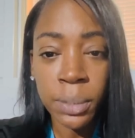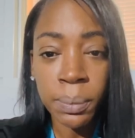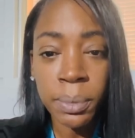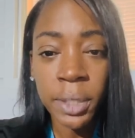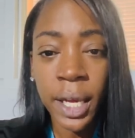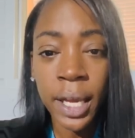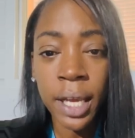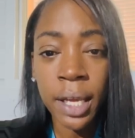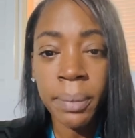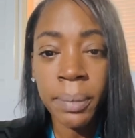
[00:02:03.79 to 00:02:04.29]

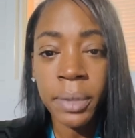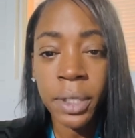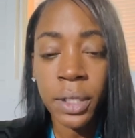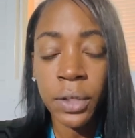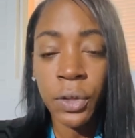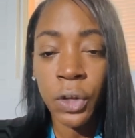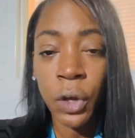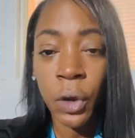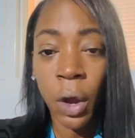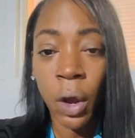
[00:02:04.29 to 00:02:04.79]
Sometimes,
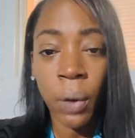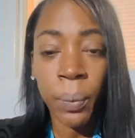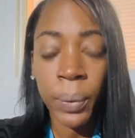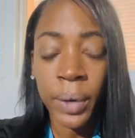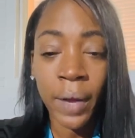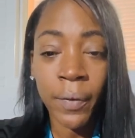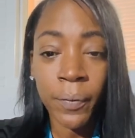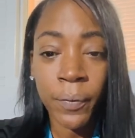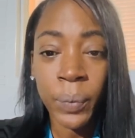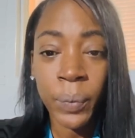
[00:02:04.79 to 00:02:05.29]
you know, or
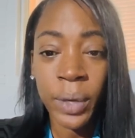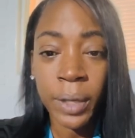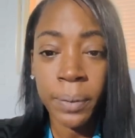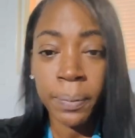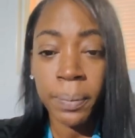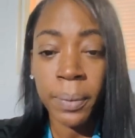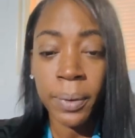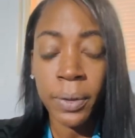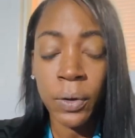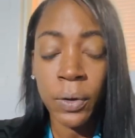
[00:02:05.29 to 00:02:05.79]
when I was,
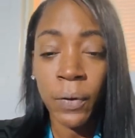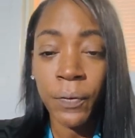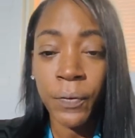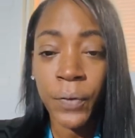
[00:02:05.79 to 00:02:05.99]
you know,